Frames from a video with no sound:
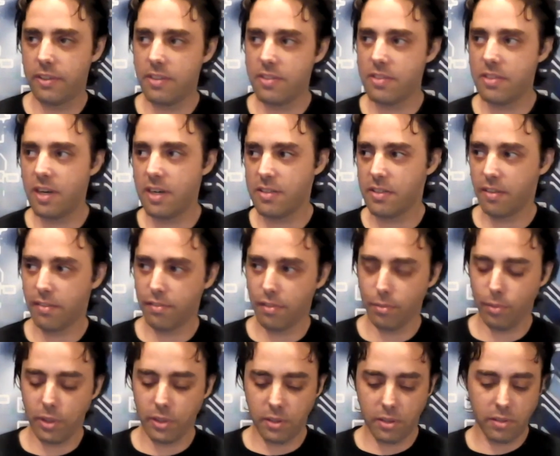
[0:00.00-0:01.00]
these days.
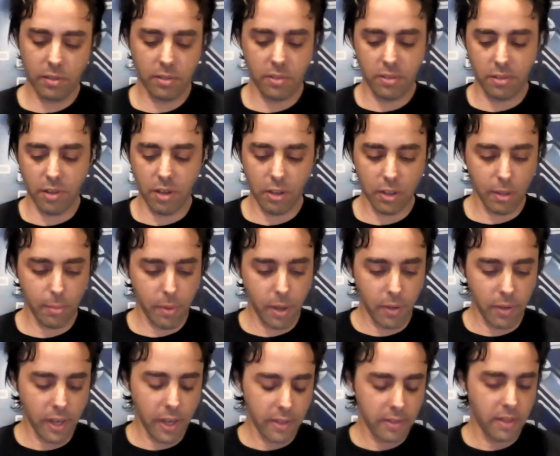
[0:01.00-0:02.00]
Everyone talk
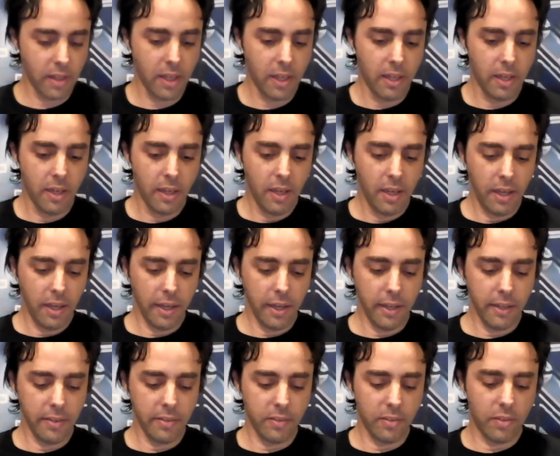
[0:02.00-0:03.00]
about that.
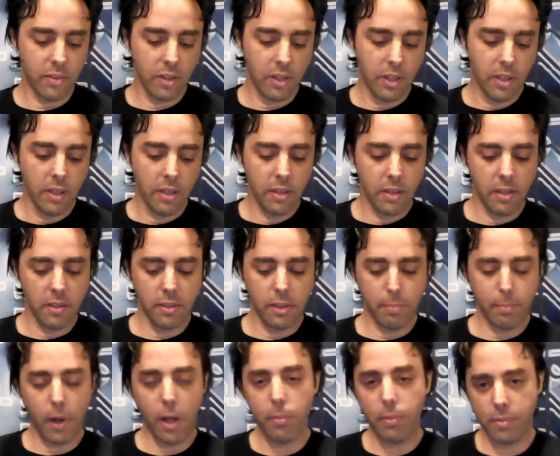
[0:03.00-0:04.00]
And the
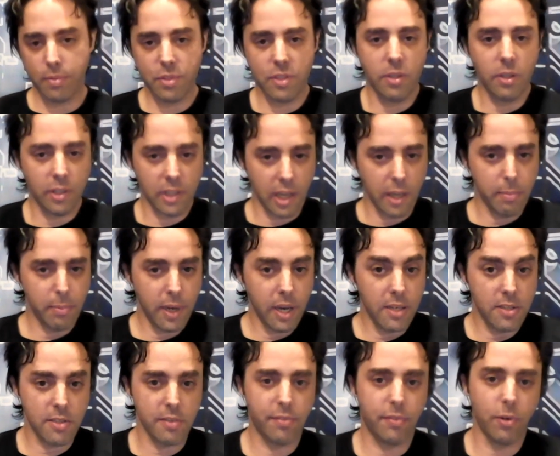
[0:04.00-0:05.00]
problem is not the
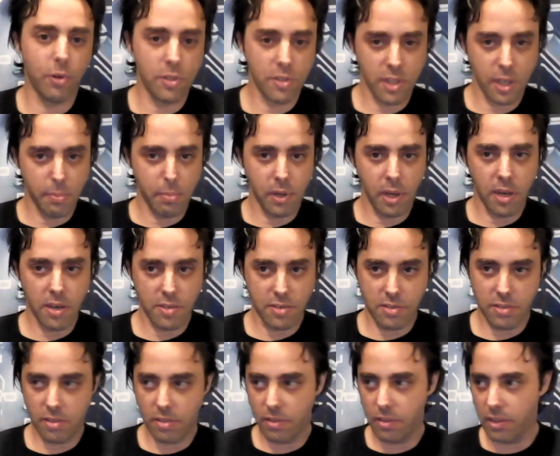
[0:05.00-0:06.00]
APIs. Of course, APIs
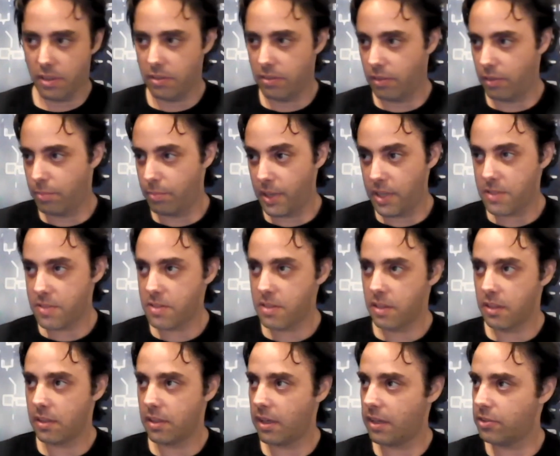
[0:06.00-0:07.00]
are
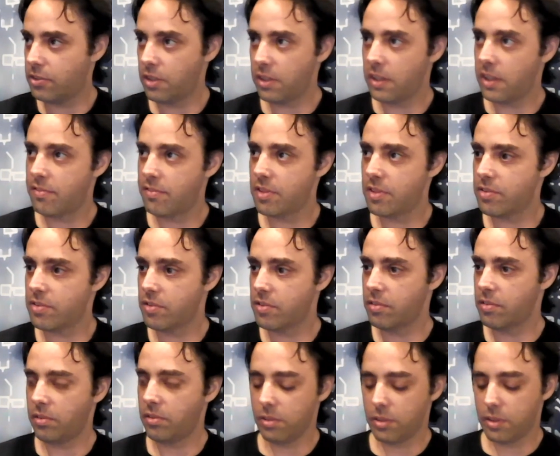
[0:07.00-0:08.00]
amazing. It actually gives
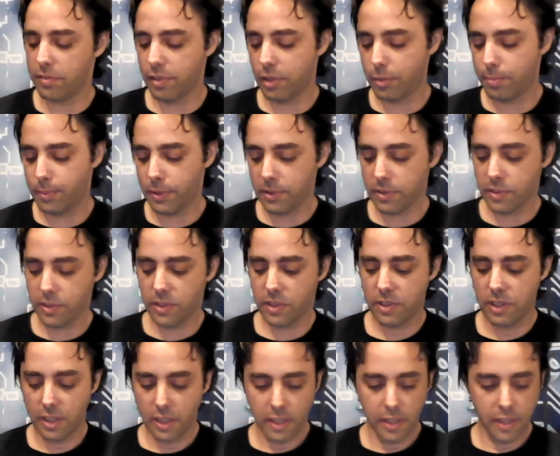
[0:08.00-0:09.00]
us all developers